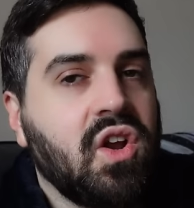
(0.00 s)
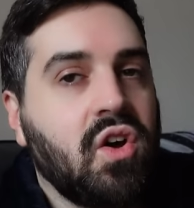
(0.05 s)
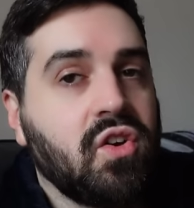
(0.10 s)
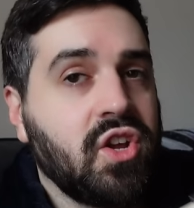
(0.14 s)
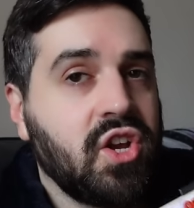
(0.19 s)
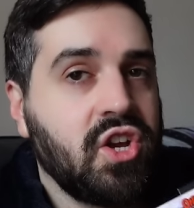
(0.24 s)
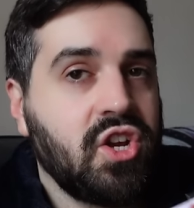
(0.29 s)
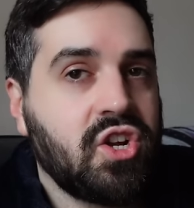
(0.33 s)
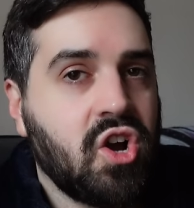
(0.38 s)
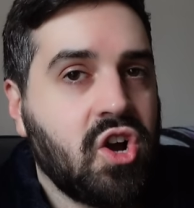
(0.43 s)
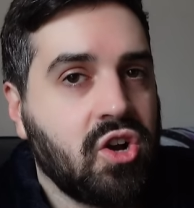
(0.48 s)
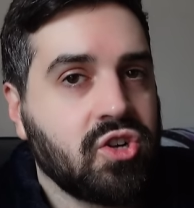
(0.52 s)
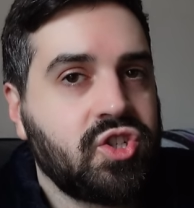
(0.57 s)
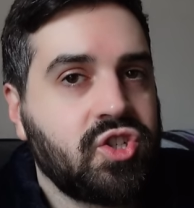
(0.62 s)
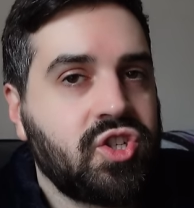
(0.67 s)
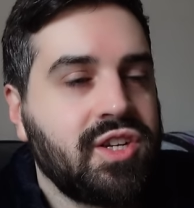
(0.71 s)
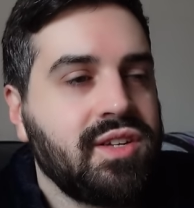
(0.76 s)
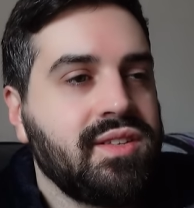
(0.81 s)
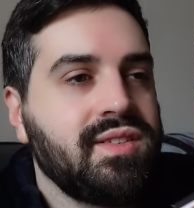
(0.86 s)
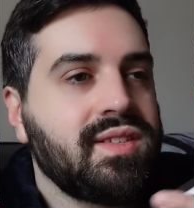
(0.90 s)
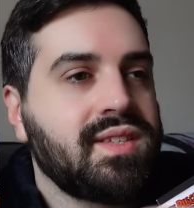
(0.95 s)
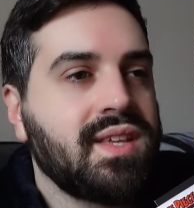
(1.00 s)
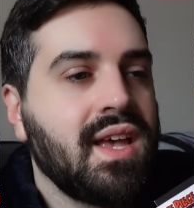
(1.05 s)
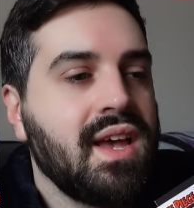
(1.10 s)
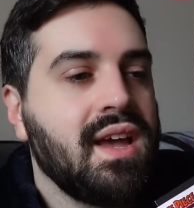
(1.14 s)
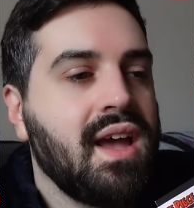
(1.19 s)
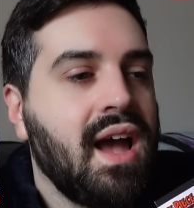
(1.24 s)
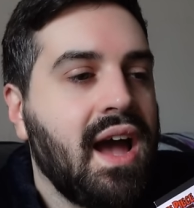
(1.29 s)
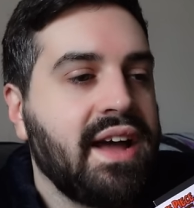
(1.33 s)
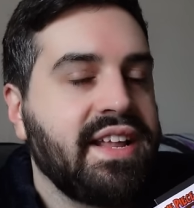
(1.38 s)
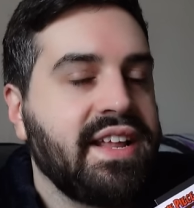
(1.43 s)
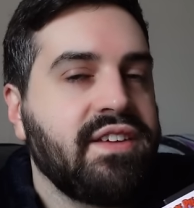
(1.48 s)
on her her conscience
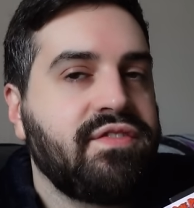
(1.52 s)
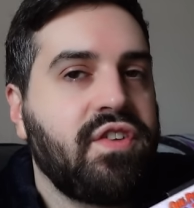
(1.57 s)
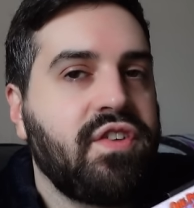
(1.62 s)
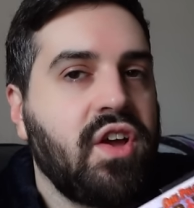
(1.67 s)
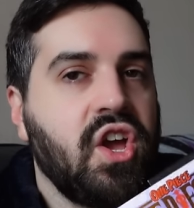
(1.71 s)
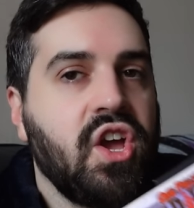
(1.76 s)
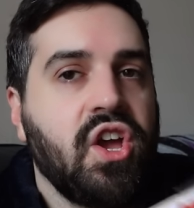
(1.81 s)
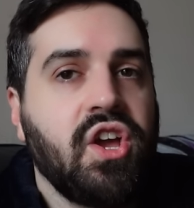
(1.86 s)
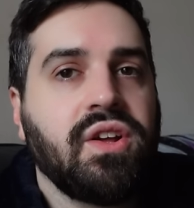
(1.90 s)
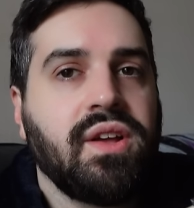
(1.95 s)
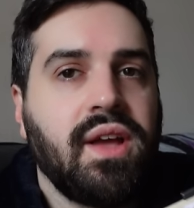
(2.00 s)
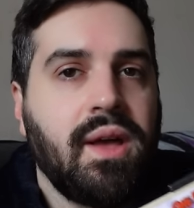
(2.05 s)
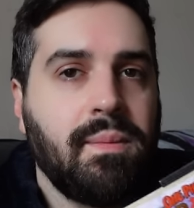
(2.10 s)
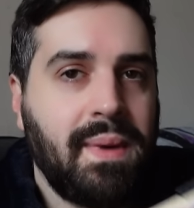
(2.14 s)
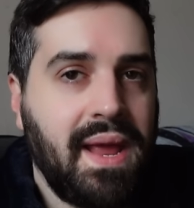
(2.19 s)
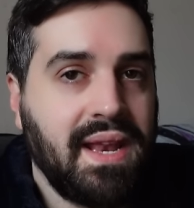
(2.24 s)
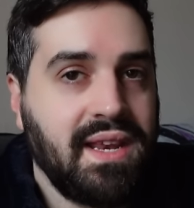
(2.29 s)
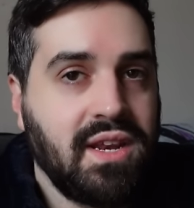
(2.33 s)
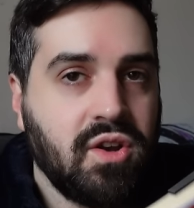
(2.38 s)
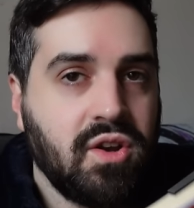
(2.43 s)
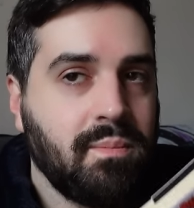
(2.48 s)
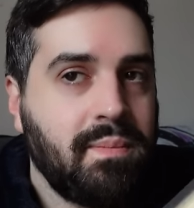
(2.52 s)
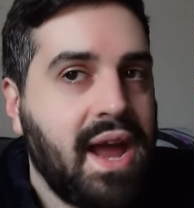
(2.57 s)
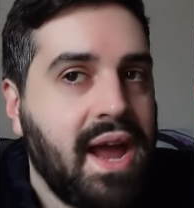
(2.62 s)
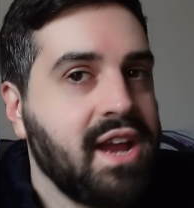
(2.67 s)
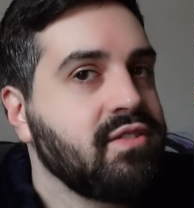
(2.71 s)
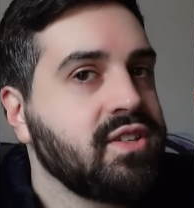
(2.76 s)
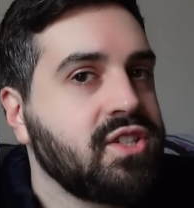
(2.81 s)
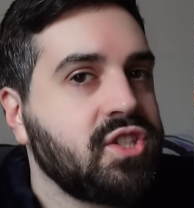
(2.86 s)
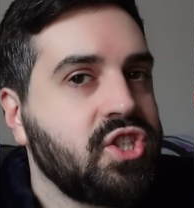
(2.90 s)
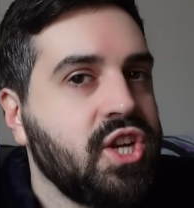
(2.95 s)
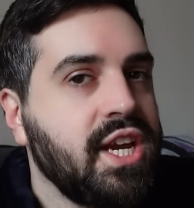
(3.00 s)
and if her opinion on
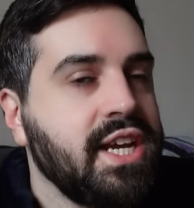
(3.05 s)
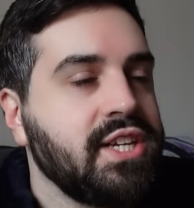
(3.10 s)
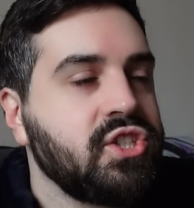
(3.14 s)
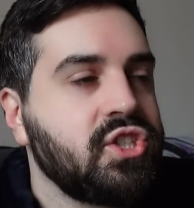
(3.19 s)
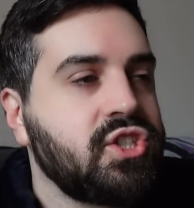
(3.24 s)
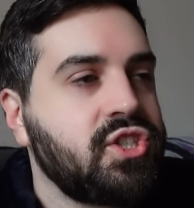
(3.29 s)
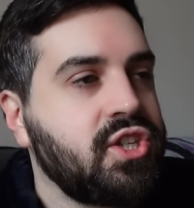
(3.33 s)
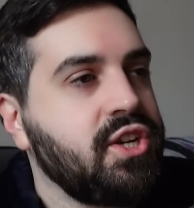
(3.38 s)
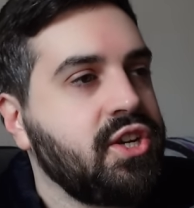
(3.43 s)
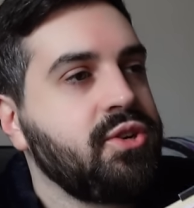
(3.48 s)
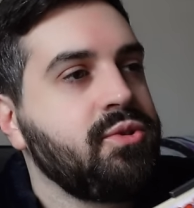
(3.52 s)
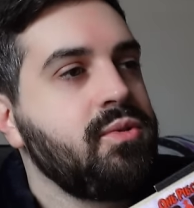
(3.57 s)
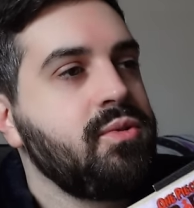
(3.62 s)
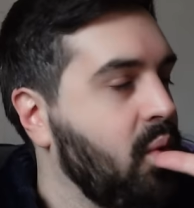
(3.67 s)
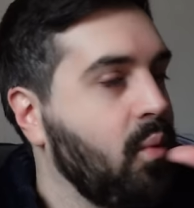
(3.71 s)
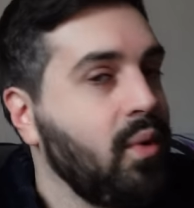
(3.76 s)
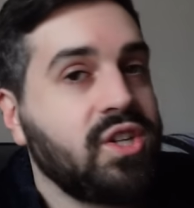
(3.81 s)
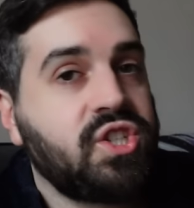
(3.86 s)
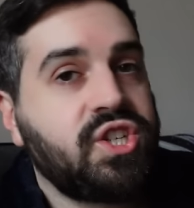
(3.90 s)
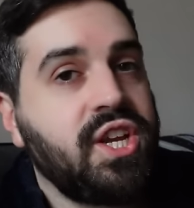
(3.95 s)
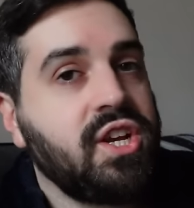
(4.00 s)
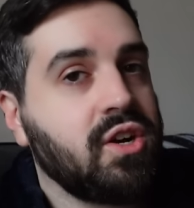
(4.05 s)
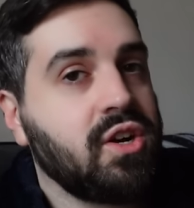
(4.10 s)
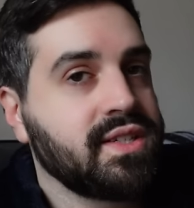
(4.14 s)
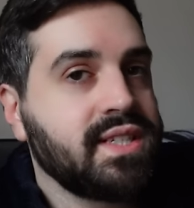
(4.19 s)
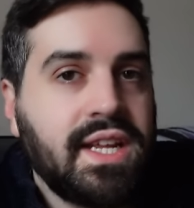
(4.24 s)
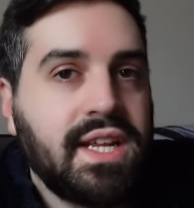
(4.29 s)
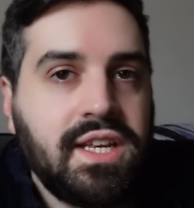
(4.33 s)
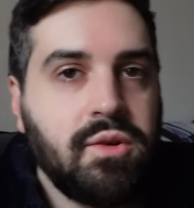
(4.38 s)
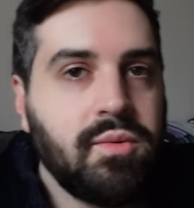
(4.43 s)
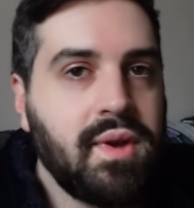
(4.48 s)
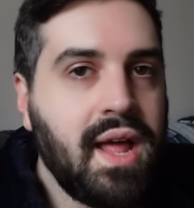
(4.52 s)
pirates changed too. Will she
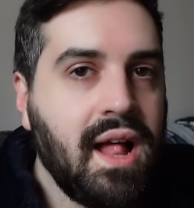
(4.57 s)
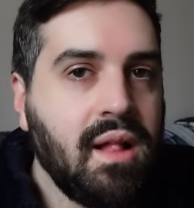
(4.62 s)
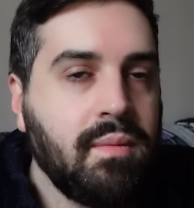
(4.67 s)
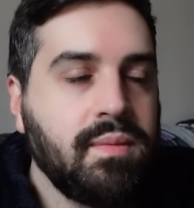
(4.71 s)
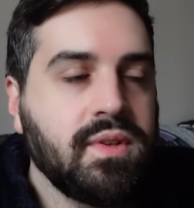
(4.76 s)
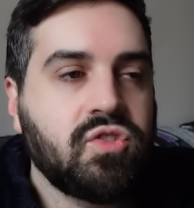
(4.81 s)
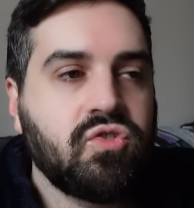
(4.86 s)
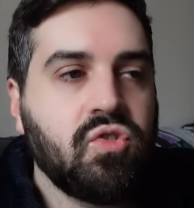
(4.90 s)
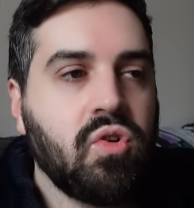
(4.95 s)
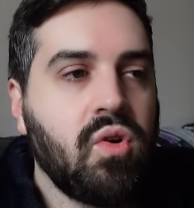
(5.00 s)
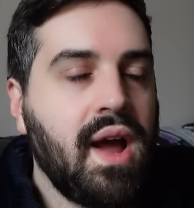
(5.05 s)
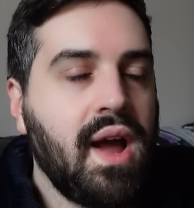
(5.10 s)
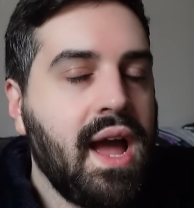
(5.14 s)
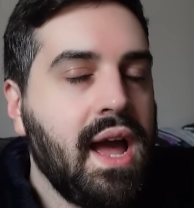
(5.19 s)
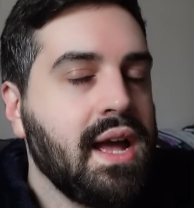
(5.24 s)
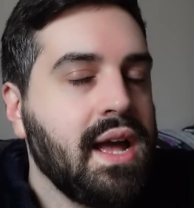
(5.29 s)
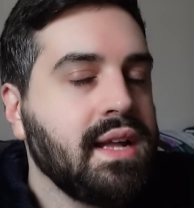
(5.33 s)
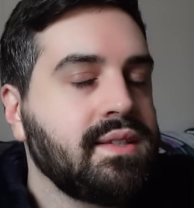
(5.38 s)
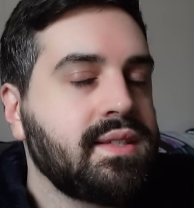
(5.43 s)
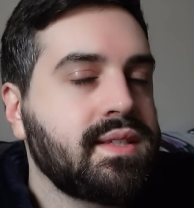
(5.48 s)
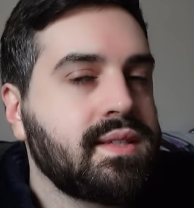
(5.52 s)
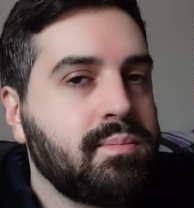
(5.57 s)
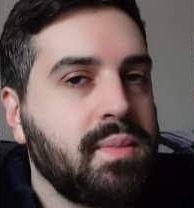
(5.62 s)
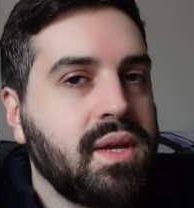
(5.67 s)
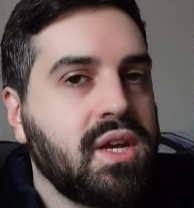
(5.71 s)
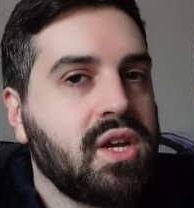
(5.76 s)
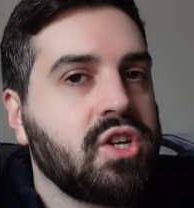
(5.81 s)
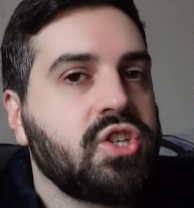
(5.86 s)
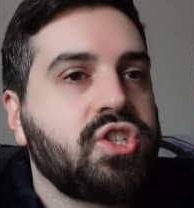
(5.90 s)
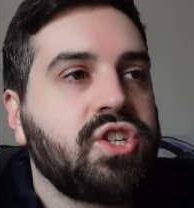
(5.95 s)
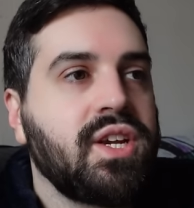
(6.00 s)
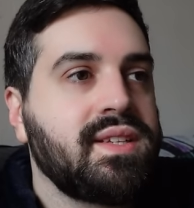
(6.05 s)
continue to help the Straw Hats
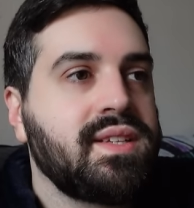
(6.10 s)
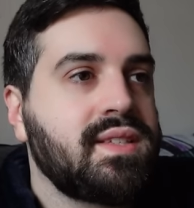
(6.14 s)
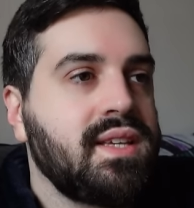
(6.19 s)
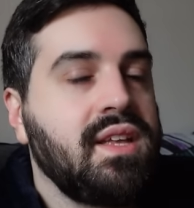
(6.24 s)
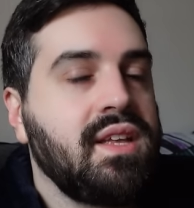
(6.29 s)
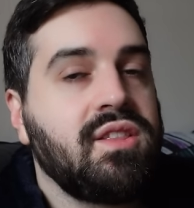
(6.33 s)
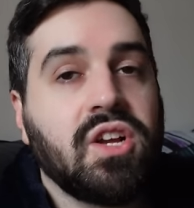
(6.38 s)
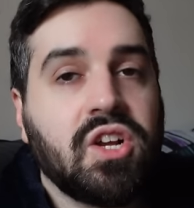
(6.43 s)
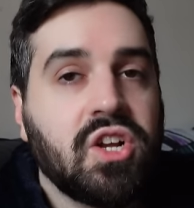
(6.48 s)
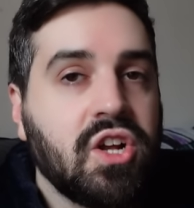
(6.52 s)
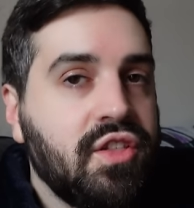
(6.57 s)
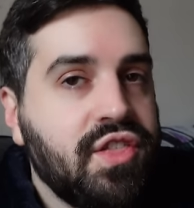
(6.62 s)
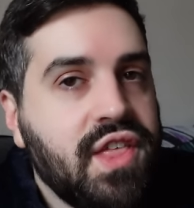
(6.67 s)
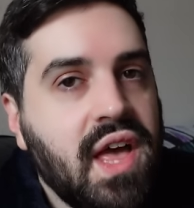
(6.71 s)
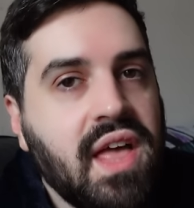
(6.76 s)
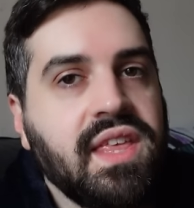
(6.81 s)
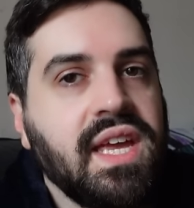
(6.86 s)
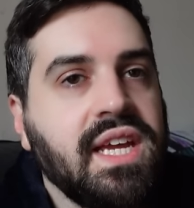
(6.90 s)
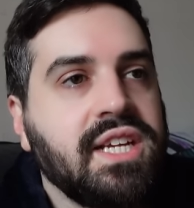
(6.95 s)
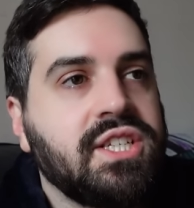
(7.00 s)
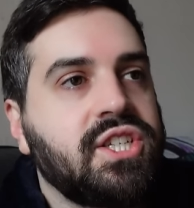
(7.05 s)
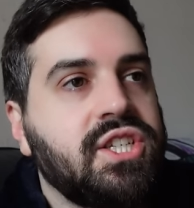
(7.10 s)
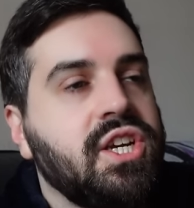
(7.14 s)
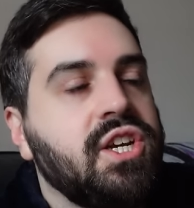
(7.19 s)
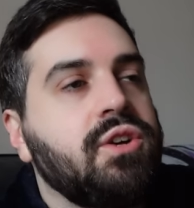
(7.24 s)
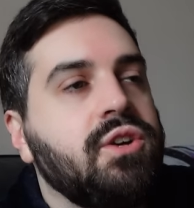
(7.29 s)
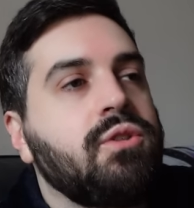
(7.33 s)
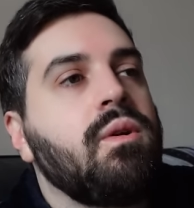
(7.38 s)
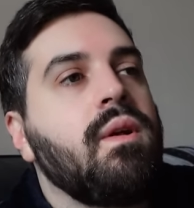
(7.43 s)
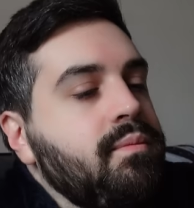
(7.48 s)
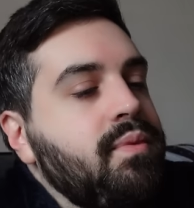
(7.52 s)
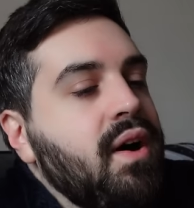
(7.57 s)
because she's seen the good that they do?